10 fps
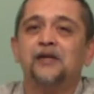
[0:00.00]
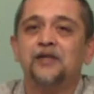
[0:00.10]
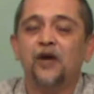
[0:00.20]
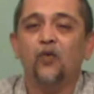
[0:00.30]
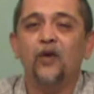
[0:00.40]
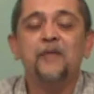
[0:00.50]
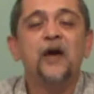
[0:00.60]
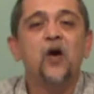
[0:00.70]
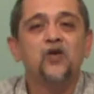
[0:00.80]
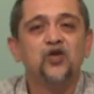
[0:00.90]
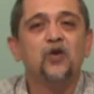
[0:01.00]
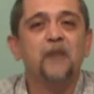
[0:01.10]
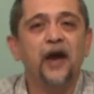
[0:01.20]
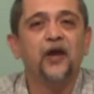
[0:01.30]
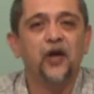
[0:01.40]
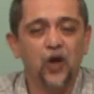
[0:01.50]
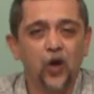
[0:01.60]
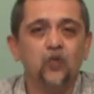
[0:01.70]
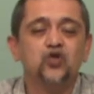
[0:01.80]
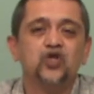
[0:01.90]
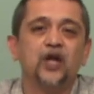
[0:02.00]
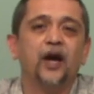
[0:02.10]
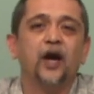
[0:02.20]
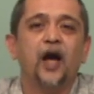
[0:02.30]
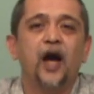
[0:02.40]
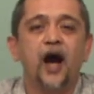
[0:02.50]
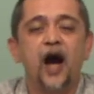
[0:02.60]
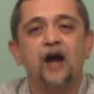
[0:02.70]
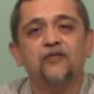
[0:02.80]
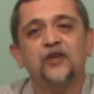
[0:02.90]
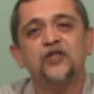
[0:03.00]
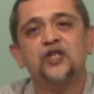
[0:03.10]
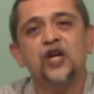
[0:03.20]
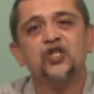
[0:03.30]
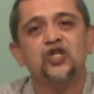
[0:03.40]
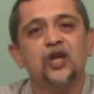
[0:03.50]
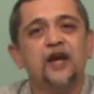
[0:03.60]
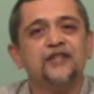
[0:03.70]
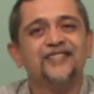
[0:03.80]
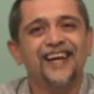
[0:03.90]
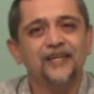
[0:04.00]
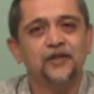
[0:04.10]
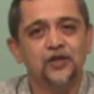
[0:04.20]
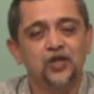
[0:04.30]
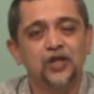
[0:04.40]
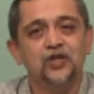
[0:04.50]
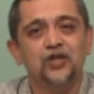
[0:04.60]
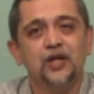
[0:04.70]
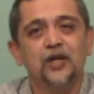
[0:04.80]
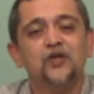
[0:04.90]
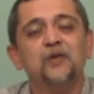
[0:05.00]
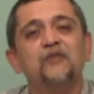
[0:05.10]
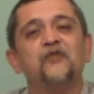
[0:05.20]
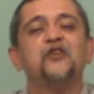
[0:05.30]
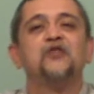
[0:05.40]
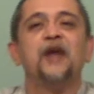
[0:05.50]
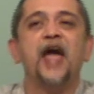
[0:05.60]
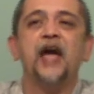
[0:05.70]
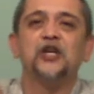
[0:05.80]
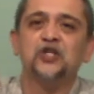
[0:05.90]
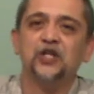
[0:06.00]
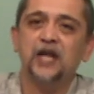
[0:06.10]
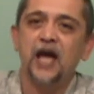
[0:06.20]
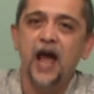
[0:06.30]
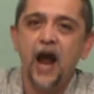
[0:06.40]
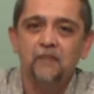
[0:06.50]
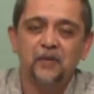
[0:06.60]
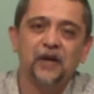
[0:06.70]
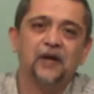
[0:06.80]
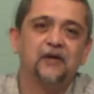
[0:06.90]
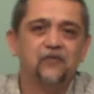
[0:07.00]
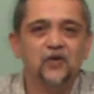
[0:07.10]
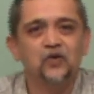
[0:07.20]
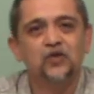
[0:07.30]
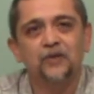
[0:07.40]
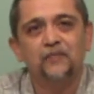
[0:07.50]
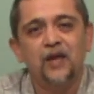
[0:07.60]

So we may also make use of such sentences to refer to an action happening in the future.